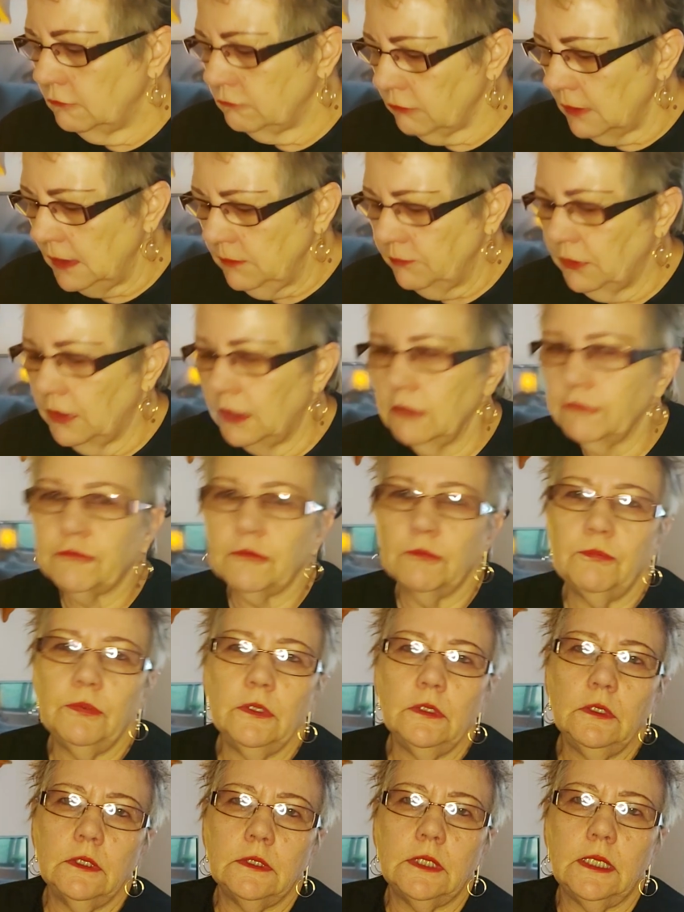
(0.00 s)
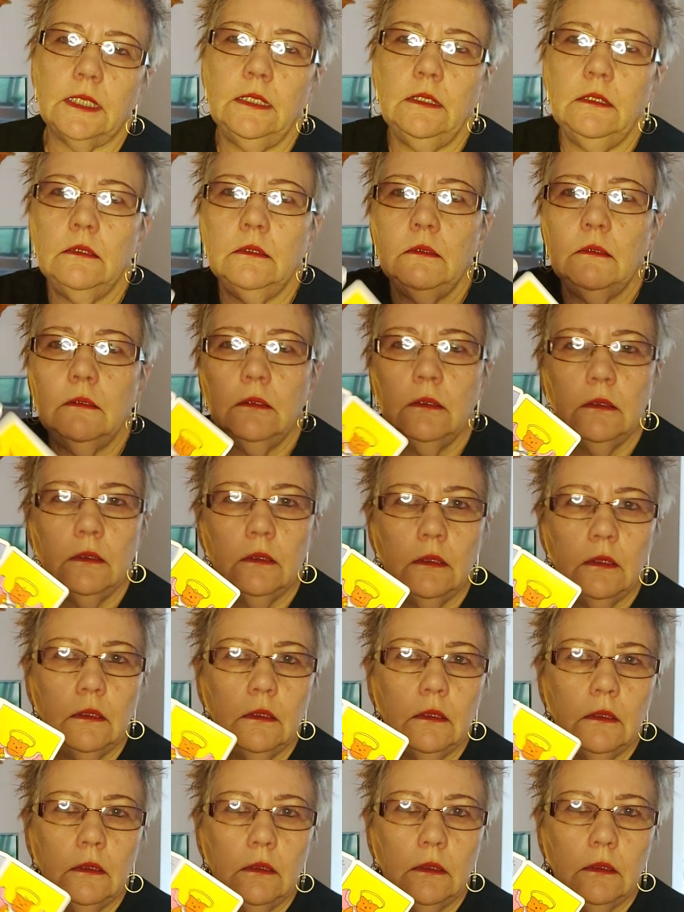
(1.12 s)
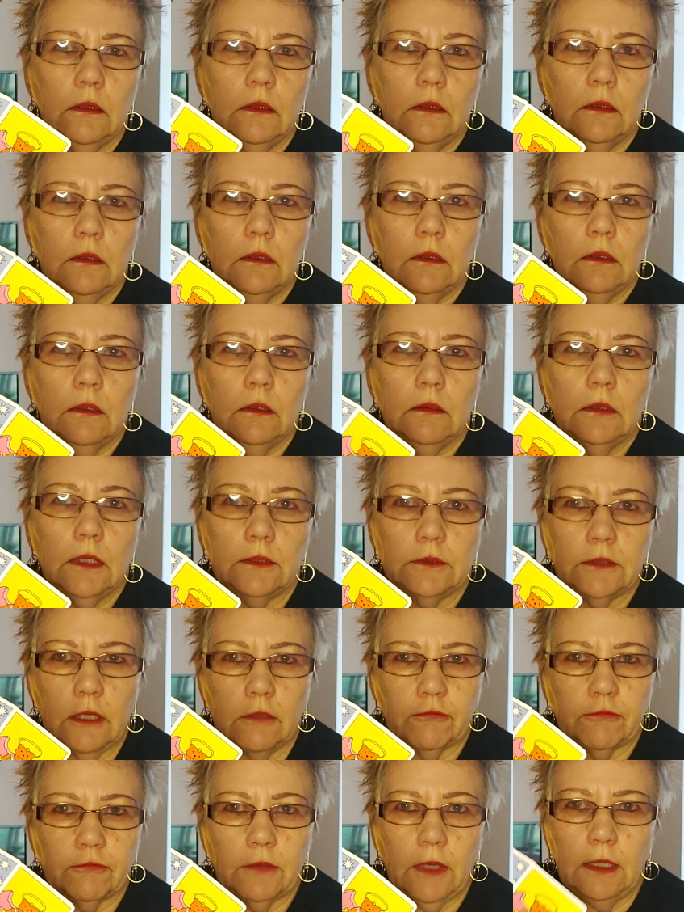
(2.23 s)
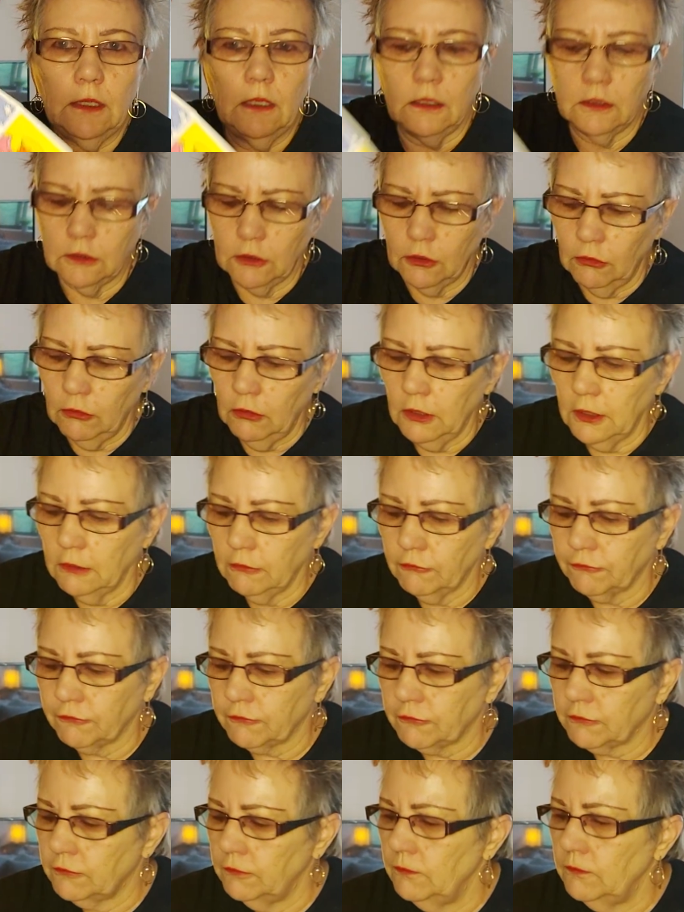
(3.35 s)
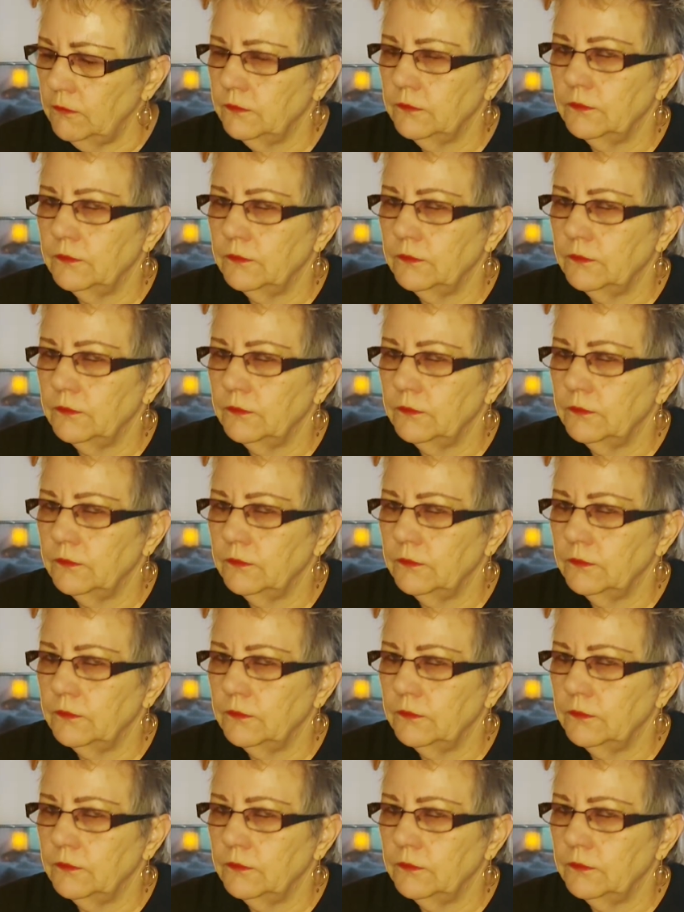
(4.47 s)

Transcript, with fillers: great possibility that they stay on course.